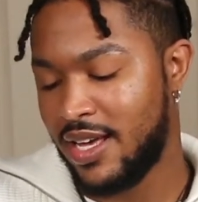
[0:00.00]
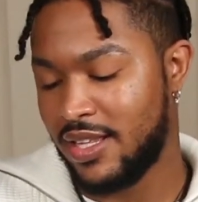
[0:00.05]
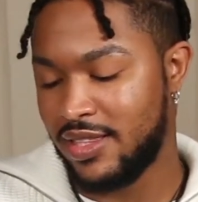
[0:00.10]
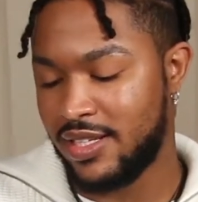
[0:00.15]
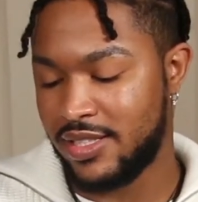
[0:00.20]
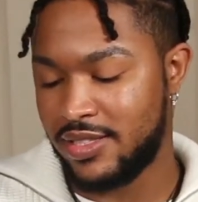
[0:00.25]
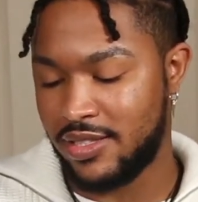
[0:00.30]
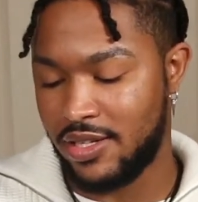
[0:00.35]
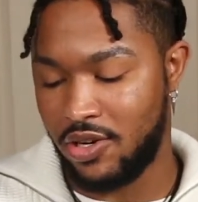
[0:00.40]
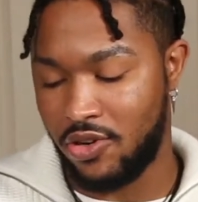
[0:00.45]

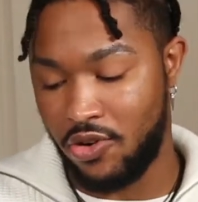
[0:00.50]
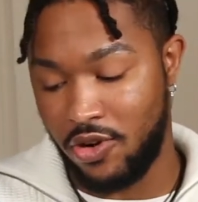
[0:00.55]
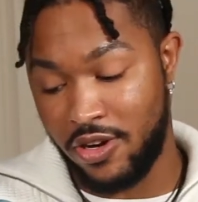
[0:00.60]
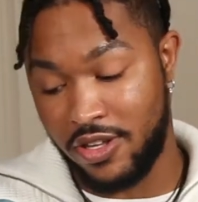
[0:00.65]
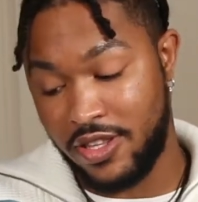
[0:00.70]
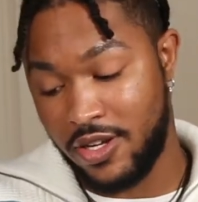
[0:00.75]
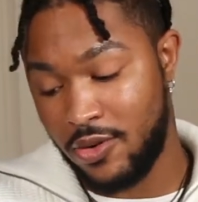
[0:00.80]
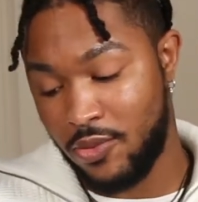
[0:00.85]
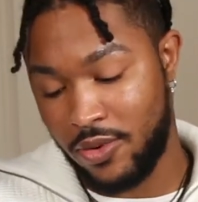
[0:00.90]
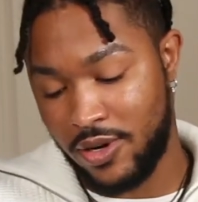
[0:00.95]
This
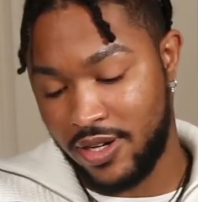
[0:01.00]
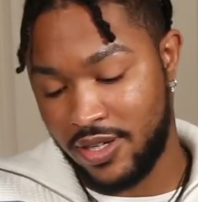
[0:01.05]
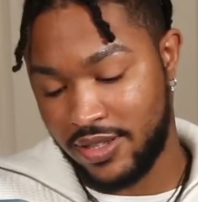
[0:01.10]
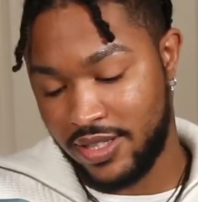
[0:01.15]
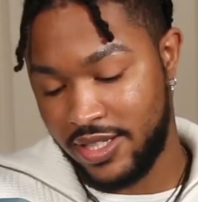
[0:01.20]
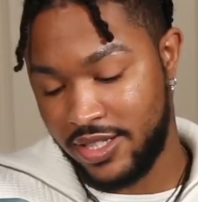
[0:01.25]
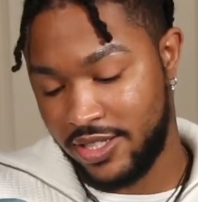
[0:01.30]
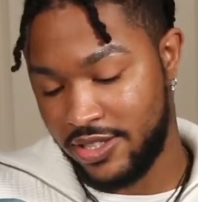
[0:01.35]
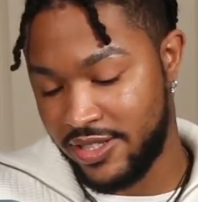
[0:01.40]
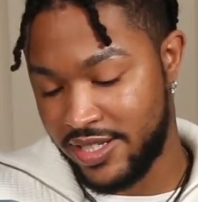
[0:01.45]

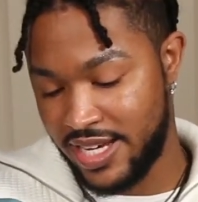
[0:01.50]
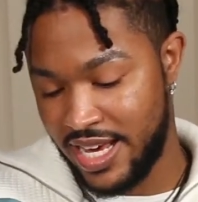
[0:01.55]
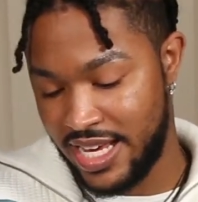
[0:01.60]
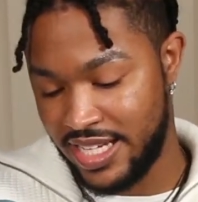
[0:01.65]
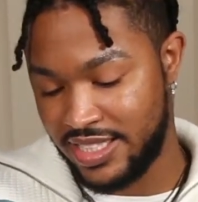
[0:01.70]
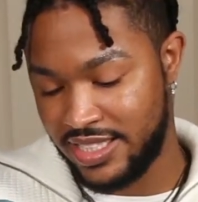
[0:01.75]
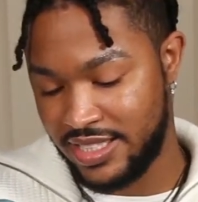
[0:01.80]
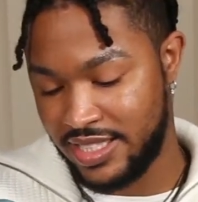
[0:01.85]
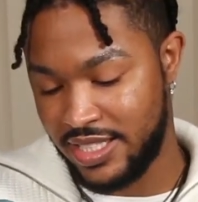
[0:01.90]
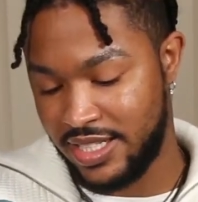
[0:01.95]
otherworldly
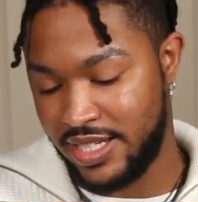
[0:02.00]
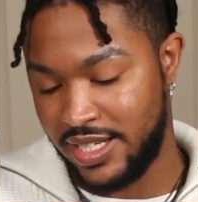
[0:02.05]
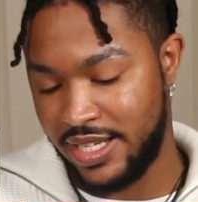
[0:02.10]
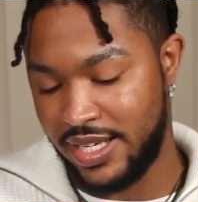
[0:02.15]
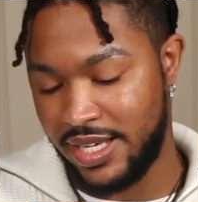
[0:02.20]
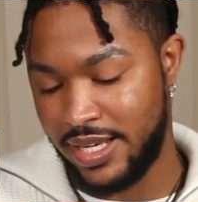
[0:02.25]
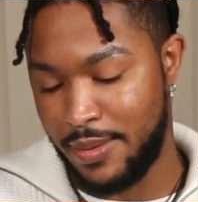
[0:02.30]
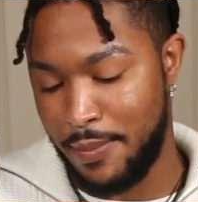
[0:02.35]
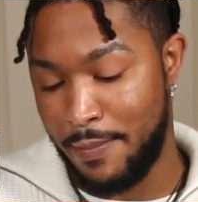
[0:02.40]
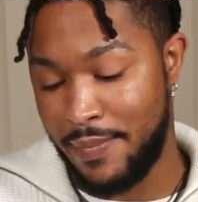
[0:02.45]
creation,
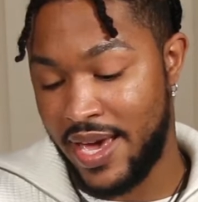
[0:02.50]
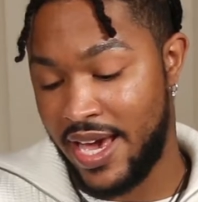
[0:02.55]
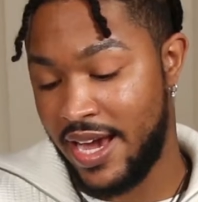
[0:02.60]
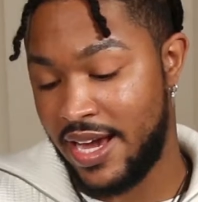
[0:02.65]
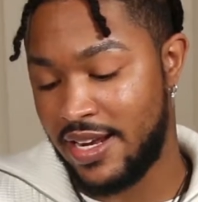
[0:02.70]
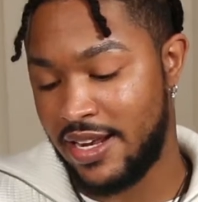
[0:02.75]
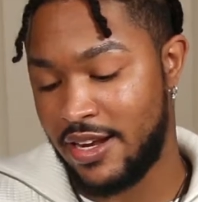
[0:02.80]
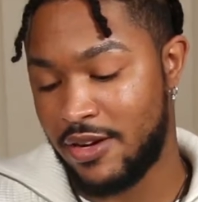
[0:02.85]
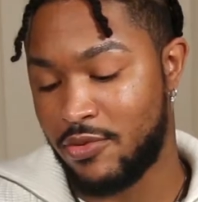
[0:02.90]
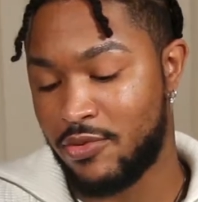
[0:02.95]

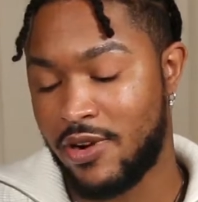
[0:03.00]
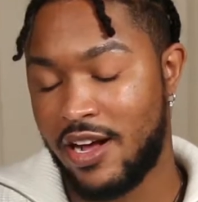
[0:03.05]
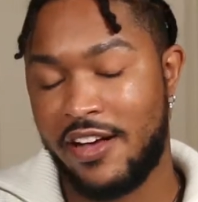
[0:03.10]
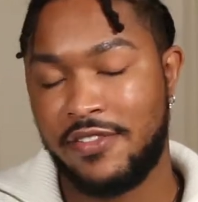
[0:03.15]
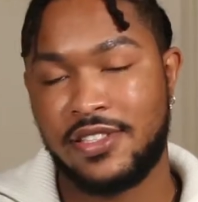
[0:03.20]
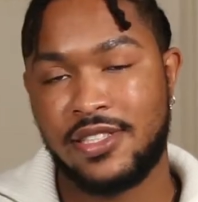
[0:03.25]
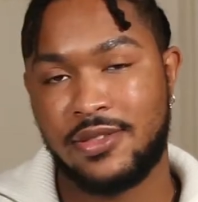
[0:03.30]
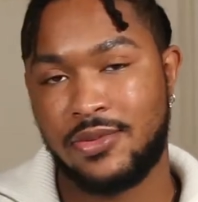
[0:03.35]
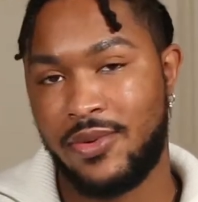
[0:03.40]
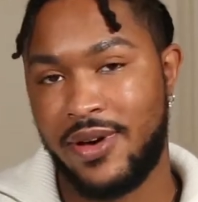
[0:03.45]
made in
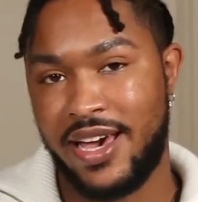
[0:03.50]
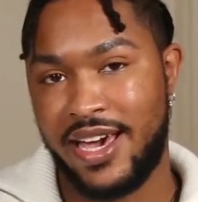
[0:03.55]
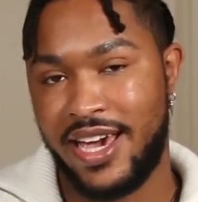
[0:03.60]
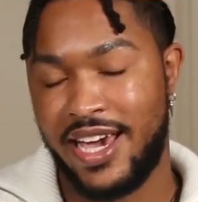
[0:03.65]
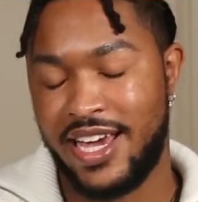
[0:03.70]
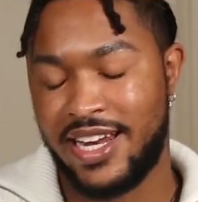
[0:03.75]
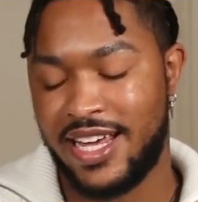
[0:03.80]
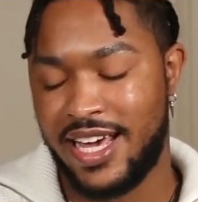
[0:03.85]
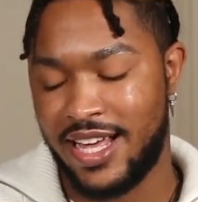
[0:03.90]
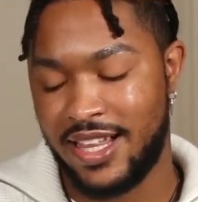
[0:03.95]
rough
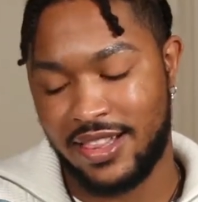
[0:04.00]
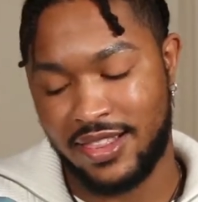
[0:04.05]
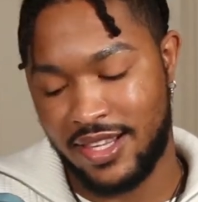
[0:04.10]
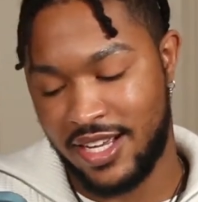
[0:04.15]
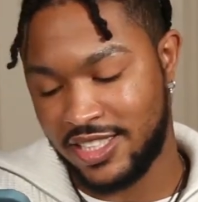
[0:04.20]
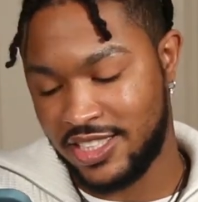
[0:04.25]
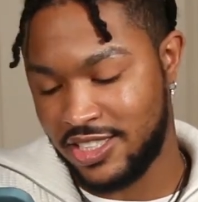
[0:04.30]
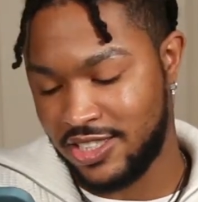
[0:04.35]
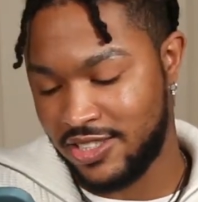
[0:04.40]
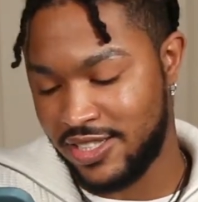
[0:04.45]
suede and
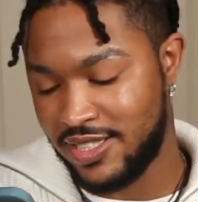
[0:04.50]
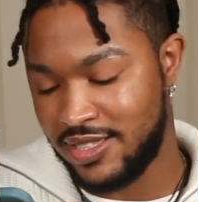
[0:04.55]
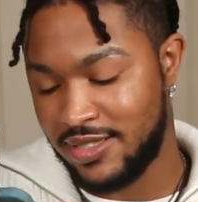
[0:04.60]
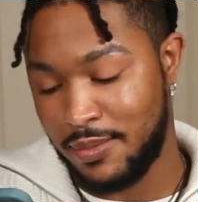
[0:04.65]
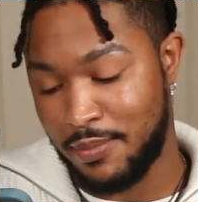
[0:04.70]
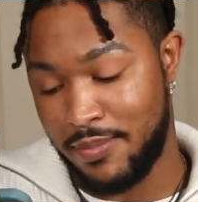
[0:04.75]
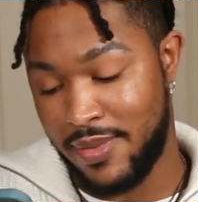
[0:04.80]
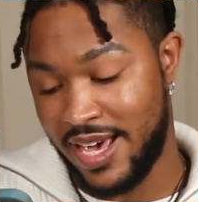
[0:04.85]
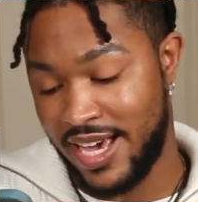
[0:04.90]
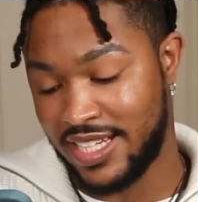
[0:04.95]
lustrous
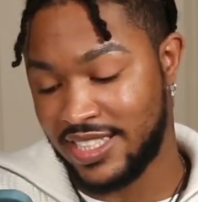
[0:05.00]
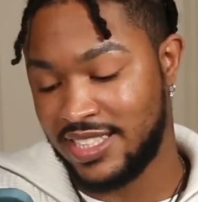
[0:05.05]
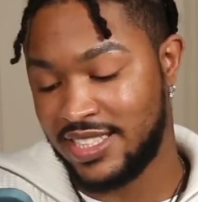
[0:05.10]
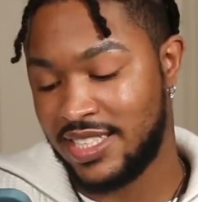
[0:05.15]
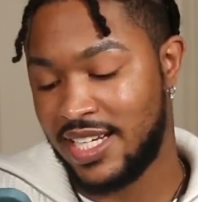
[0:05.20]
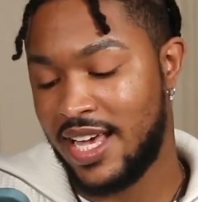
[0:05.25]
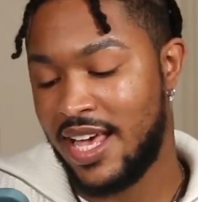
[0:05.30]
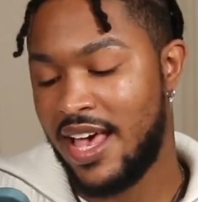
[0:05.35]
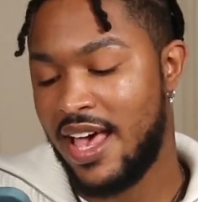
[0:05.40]
mesh,